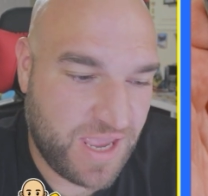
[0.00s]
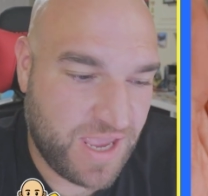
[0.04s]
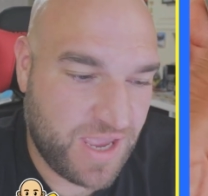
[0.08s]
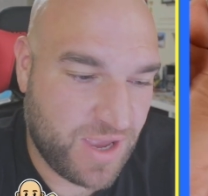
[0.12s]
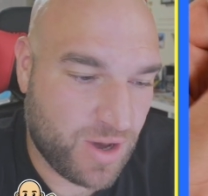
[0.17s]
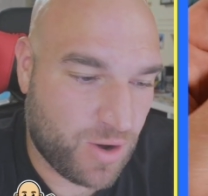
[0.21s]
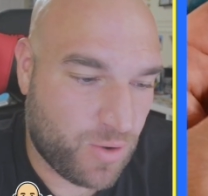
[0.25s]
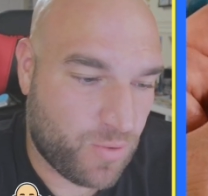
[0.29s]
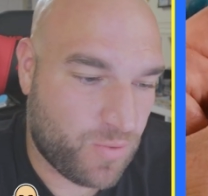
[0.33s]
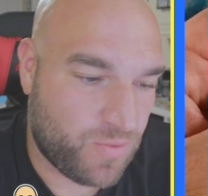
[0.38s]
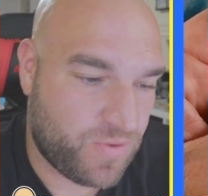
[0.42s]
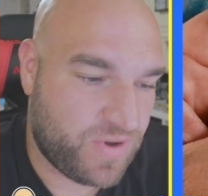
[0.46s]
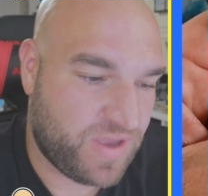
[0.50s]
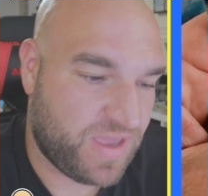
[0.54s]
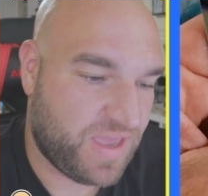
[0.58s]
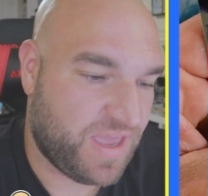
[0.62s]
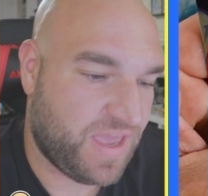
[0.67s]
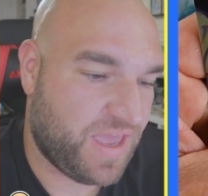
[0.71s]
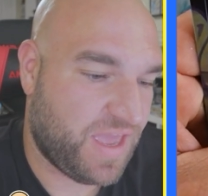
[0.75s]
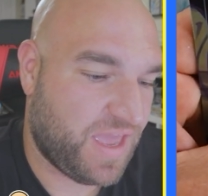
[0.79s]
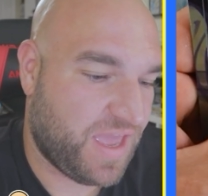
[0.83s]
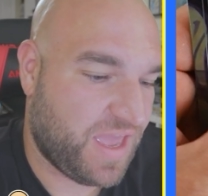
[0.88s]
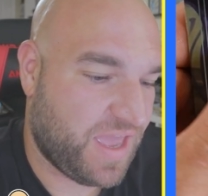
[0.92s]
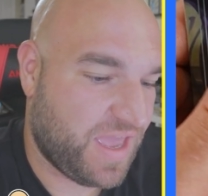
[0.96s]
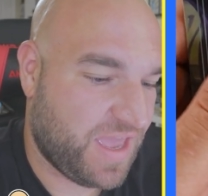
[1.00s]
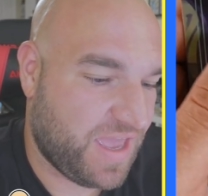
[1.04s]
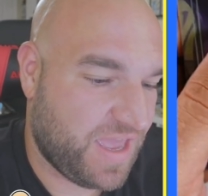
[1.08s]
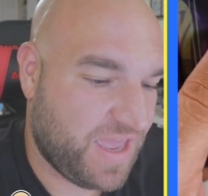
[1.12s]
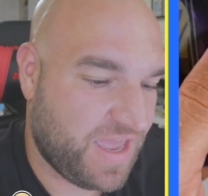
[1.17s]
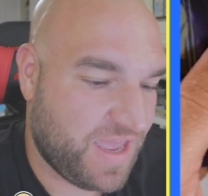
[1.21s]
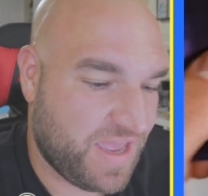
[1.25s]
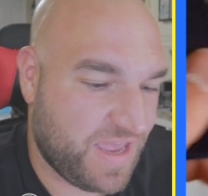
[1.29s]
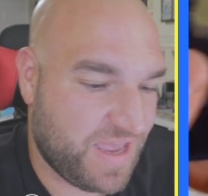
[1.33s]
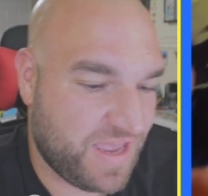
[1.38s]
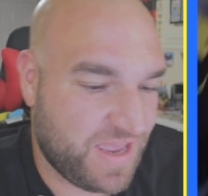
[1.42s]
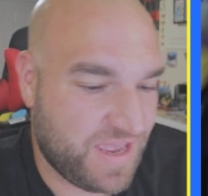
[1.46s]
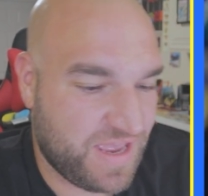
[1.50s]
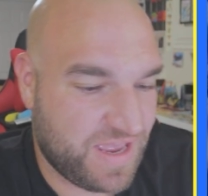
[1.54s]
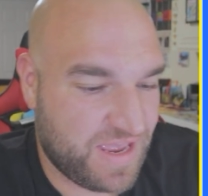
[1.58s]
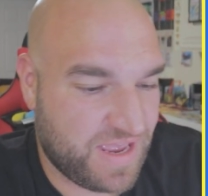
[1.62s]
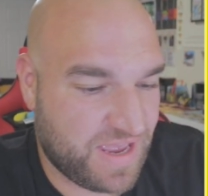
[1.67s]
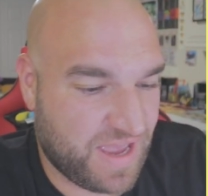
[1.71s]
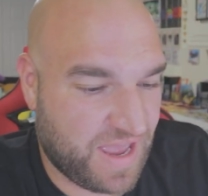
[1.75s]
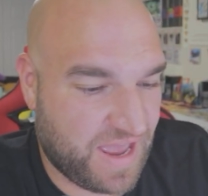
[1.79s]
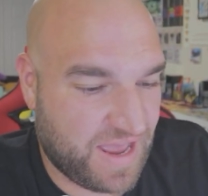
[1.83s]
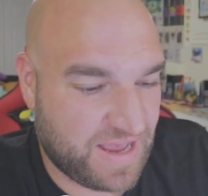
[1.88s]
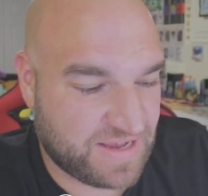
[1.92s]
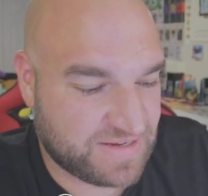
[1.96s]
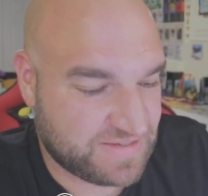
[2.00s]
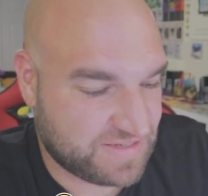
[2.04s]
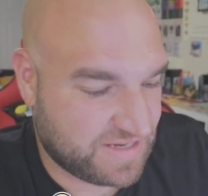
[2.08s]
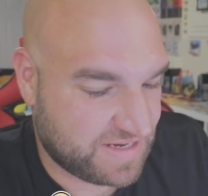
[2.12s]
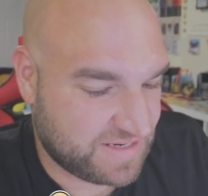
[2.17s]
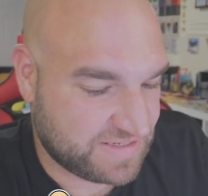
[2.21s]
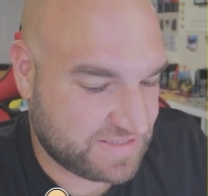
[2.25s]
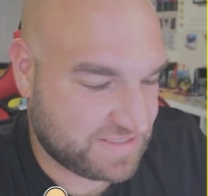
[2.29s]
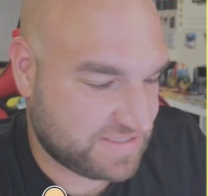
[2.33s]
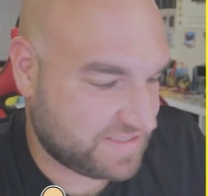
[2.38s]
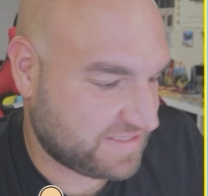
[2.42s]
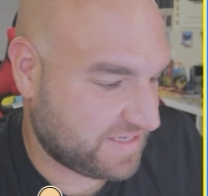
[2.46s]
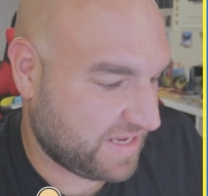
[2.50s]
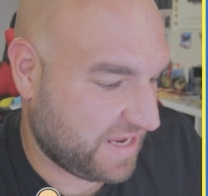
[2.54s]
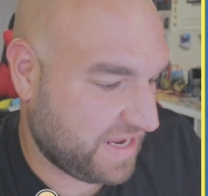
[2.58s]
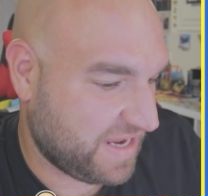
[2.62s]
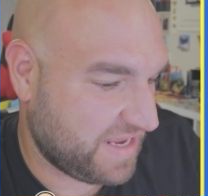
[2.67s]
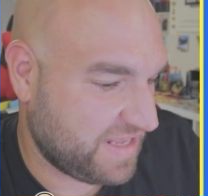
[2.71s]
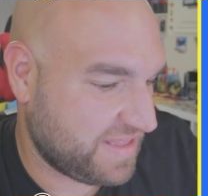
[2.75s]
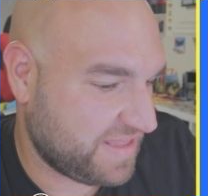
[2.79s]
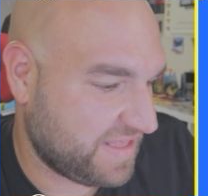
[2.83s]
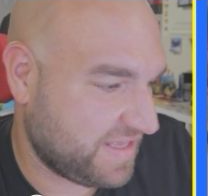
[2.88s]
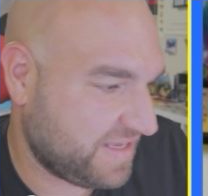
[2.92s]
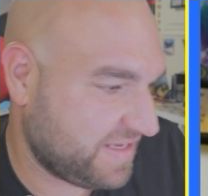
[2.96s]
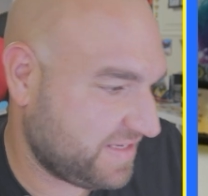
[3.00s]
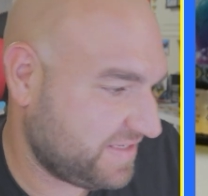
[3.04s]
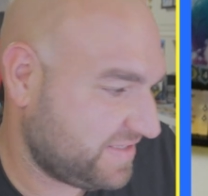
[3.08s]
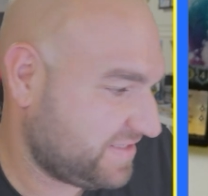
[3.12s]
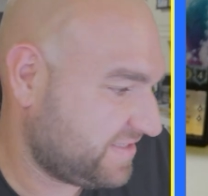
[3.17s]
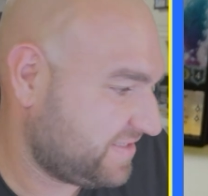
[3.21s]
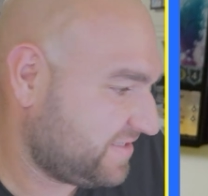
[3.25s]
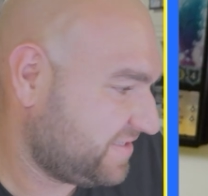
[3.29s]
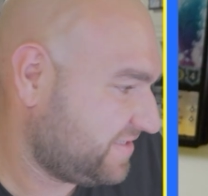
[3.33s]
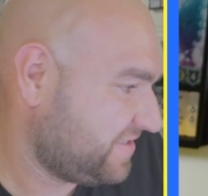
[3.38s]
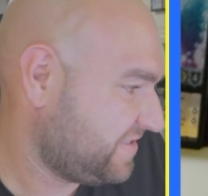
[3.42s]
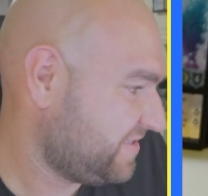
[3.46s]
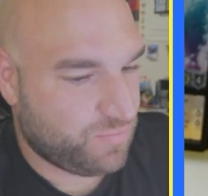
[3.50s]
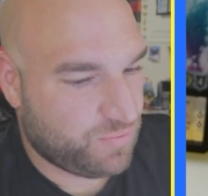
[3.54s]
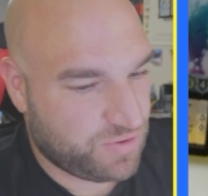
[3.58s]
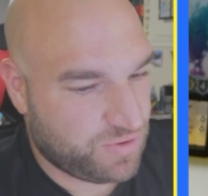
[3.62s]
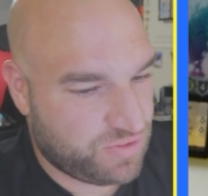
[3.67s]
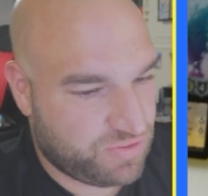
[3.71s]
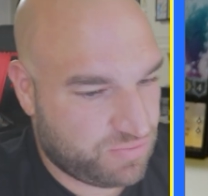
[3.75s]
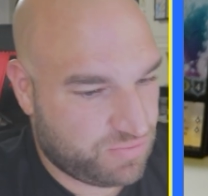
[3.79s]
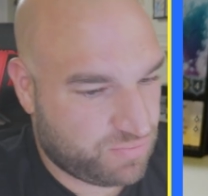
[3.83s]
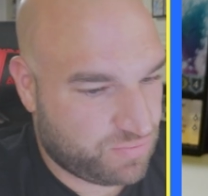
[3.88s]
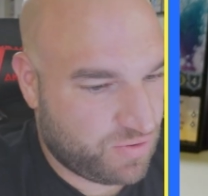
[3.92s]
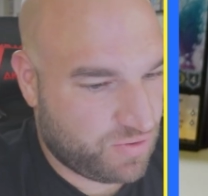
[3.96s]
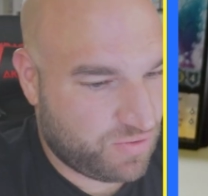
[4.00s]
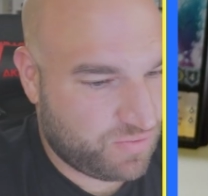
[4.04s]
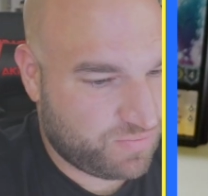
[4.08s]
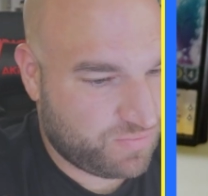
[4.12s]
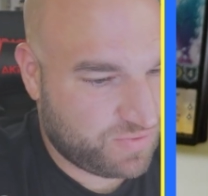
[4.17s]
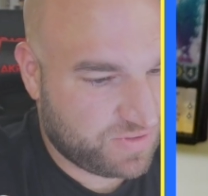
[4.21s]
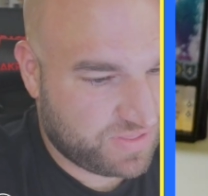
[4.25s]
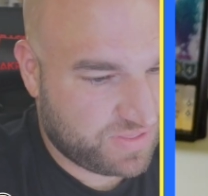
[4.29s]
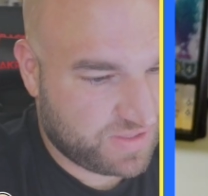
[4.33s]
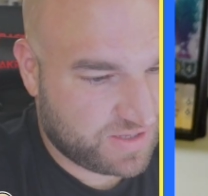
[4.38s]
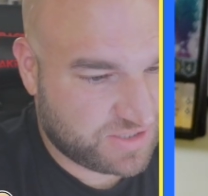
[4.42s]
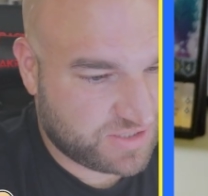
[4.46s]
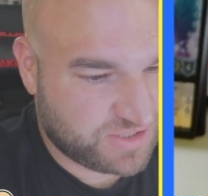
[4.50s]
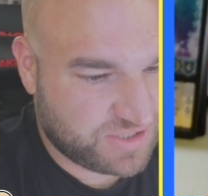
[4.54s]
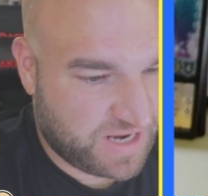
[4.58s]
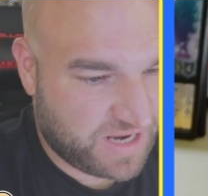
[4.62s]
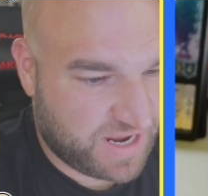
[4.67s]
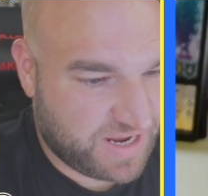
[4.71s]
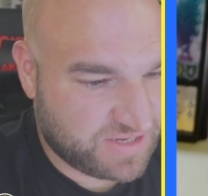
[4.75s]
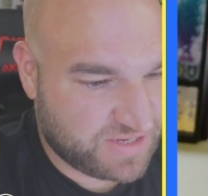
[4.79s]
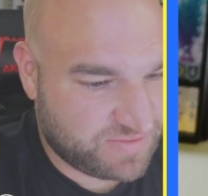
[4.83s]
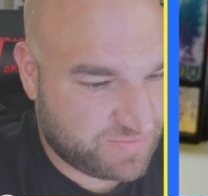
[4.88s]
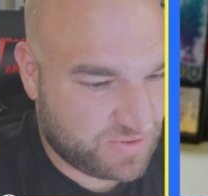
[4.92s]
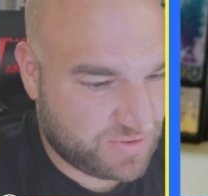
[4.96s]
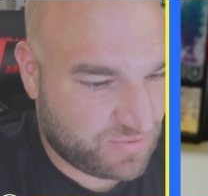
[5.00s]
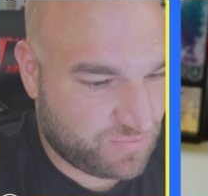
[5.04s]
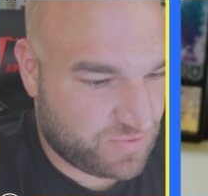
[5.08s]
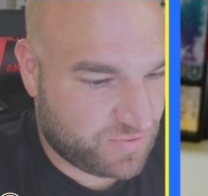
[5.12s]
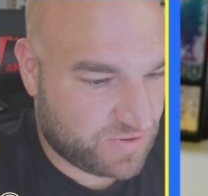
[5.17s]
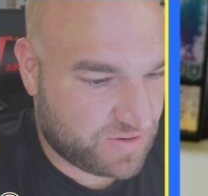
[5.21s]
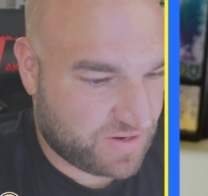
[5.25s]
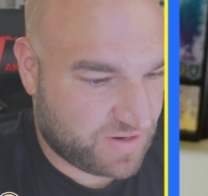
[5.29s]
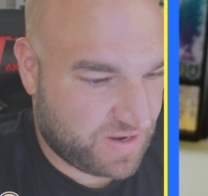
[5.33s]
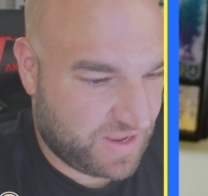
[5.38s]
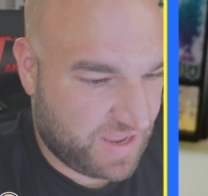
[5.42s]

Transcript: okay, as I say this, we're thrown with the Jasmine one,